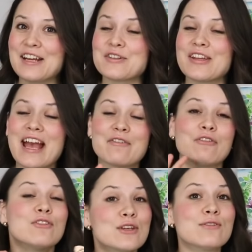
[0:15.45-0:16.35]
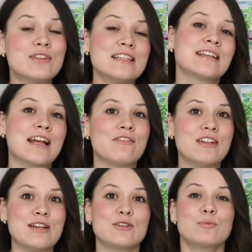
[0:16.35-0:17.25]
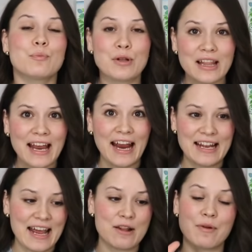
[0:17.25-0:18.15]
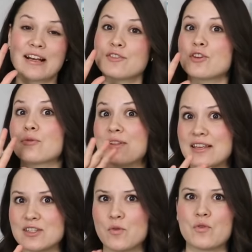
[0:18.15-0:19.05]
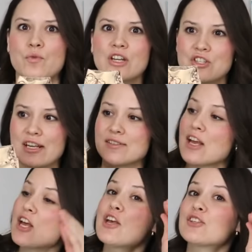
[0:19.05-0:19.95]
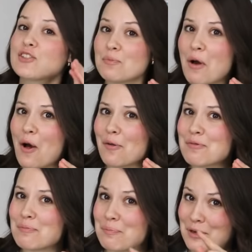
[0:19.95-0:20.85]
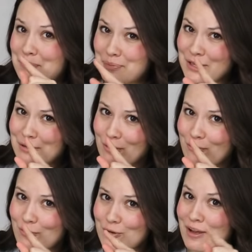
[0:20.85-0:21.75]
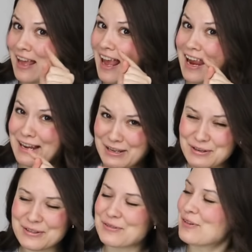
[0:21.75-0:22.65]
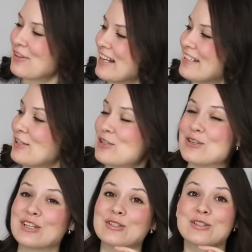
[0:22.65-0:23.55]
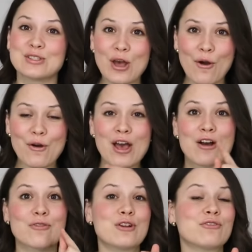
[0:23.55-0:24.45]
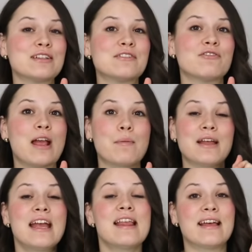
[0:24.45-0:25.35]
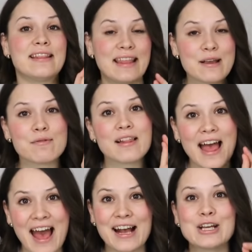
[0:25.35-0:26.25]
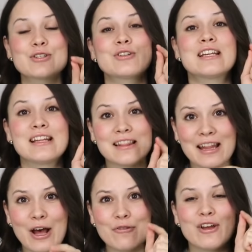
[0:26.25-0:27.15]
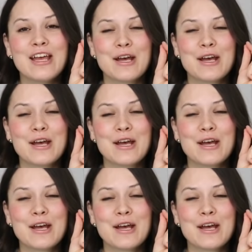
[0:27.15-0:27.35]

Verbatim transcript: actually have a few of these kind of videos planned, and we're gonna start with this one, which is small but beautiful and useful things that you can sew for your friends and family that they will actually love